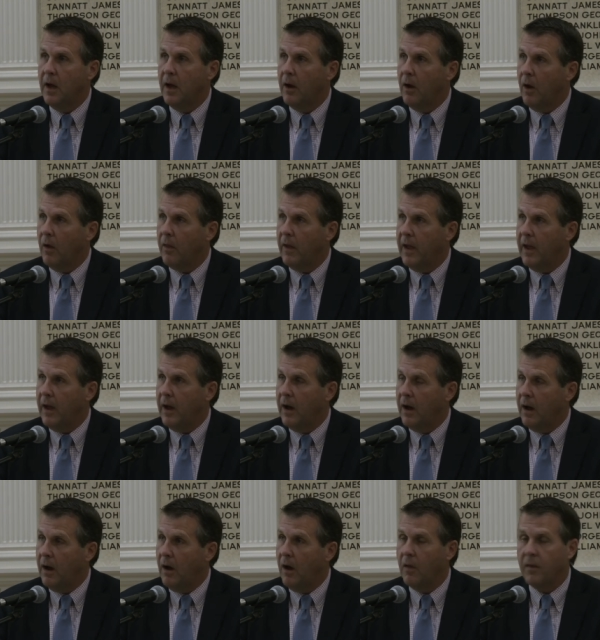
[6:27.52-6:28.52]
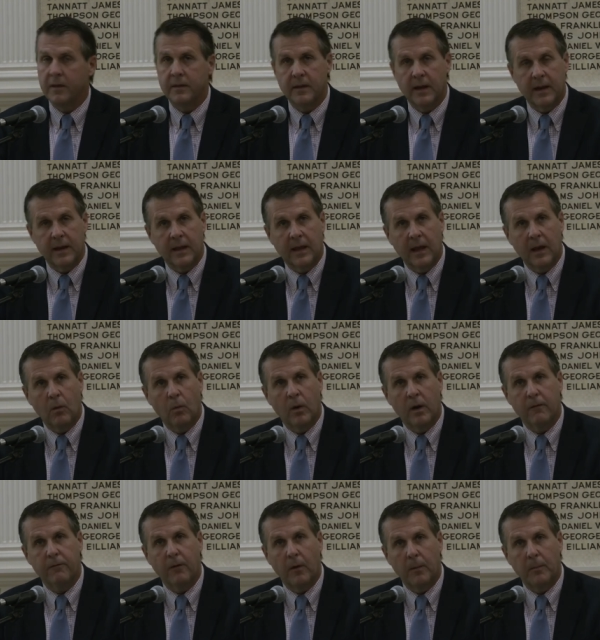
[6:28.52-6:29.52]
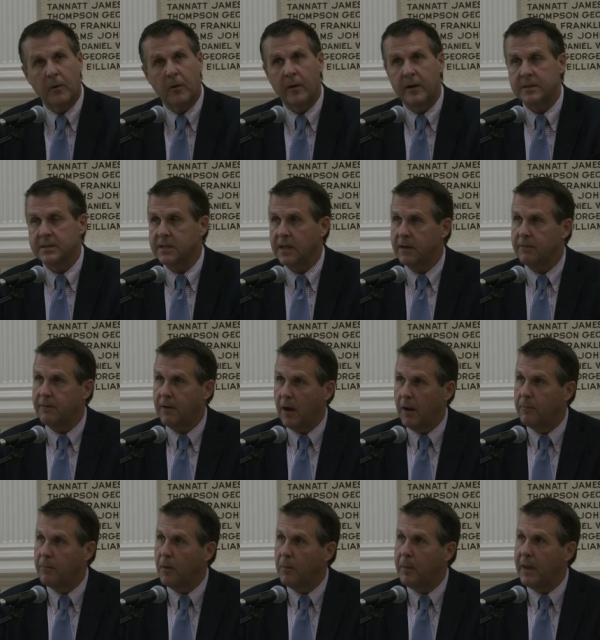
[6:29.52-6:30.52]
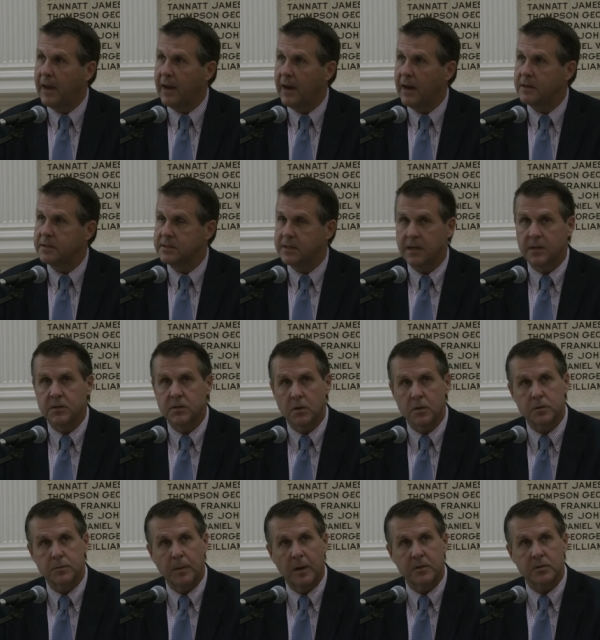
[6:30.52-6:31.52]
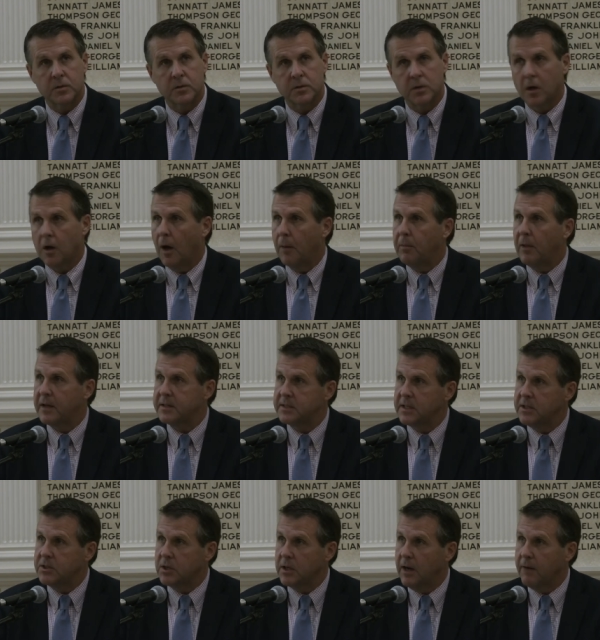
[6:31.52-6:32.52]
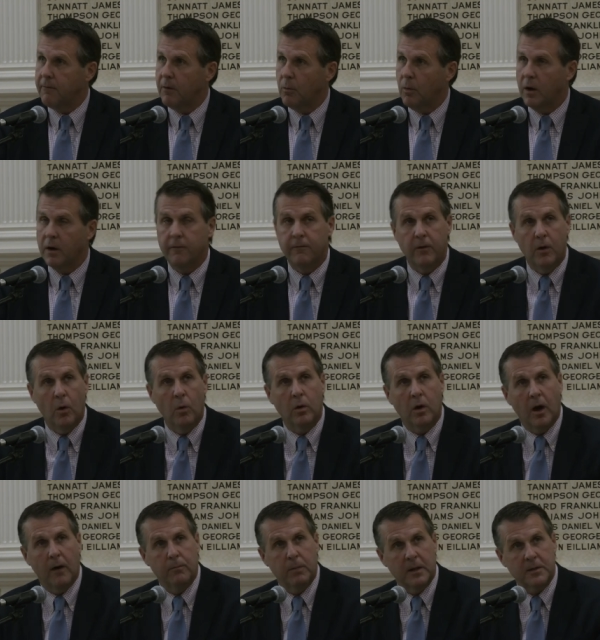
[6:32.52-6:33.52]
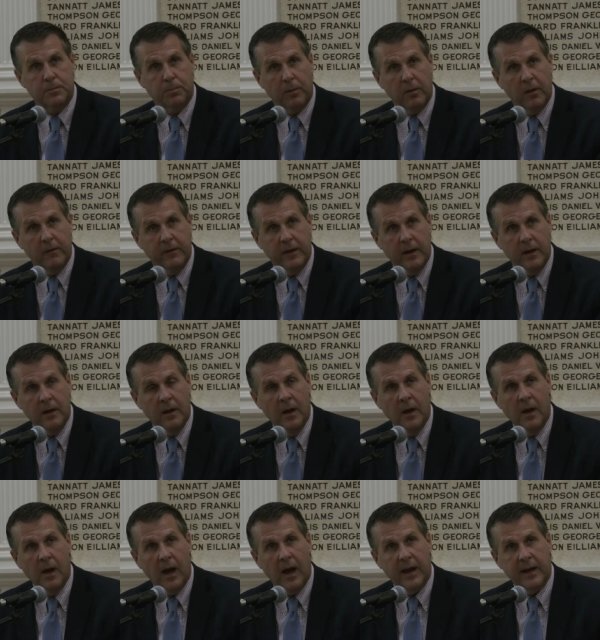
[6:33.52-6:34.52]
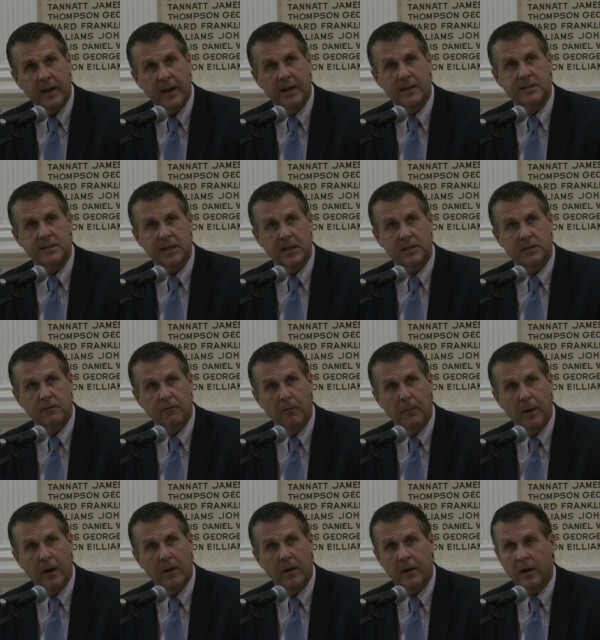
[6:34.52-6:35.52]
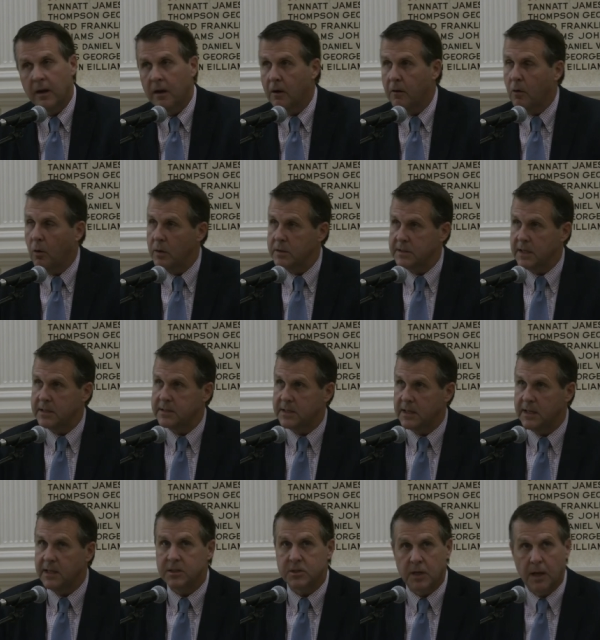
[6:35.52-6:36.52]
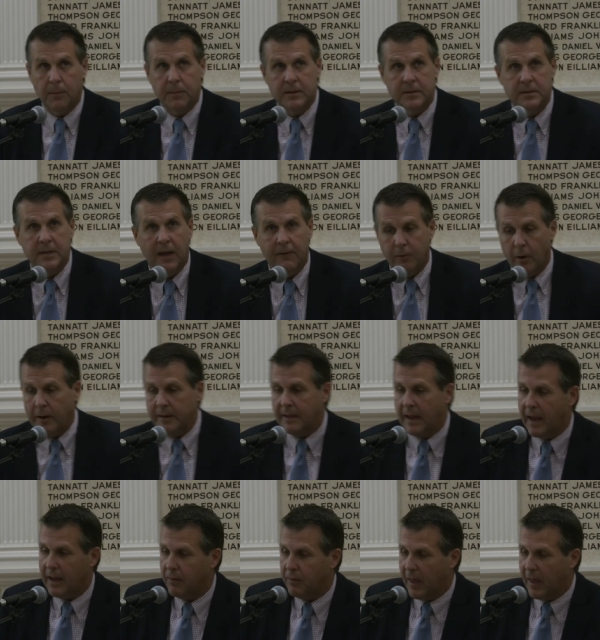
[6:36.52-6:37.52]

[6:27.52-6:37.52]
and all the, uh, all the dedicated, wonderful immigrants that have come to make our city so special. So God bless each and every one of you. God bless Bolivia, our United States of America, and of course our City of Champions. Have a great day.